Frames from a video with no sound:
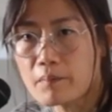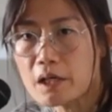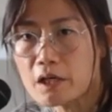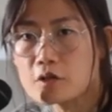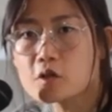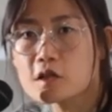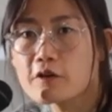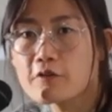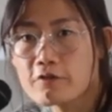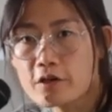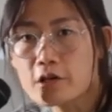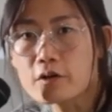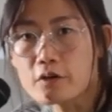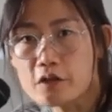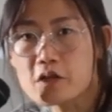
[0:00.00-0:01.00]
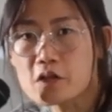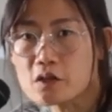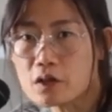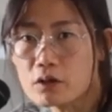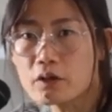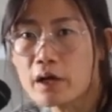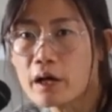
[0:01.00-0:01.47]
because they feel this is
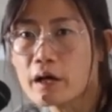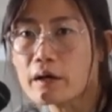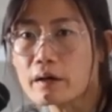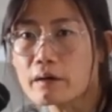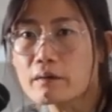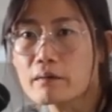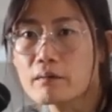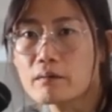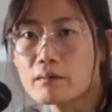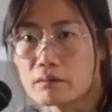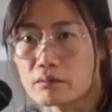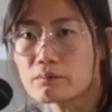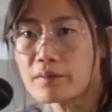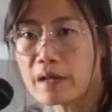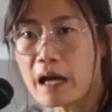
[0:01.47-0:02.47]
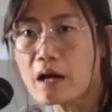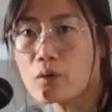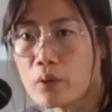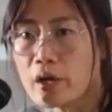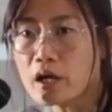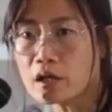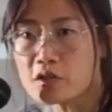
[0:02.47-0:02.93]
okay. Now
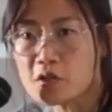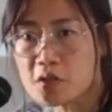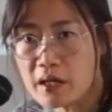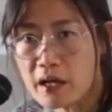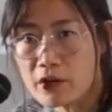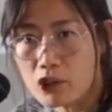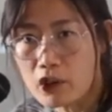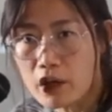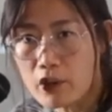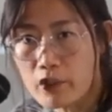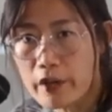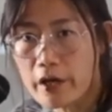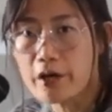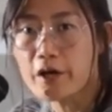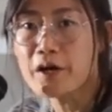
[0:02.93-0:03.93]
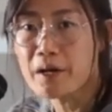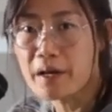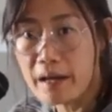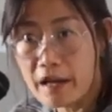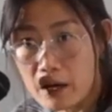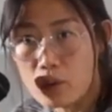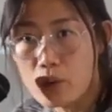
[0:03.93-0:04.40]
we understand why we're here.
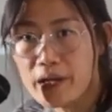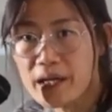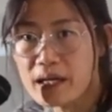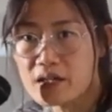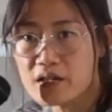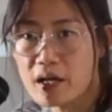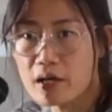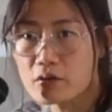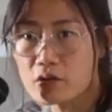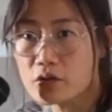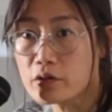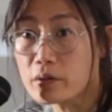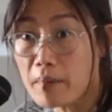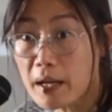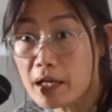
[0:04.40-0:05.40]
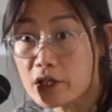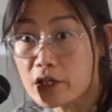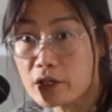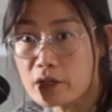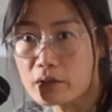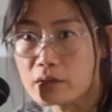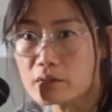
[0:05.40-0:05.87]
Now we get down to the main
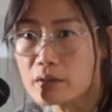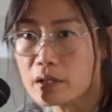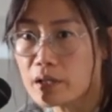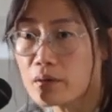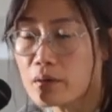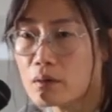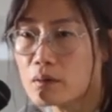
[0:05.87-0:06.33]
deal, right?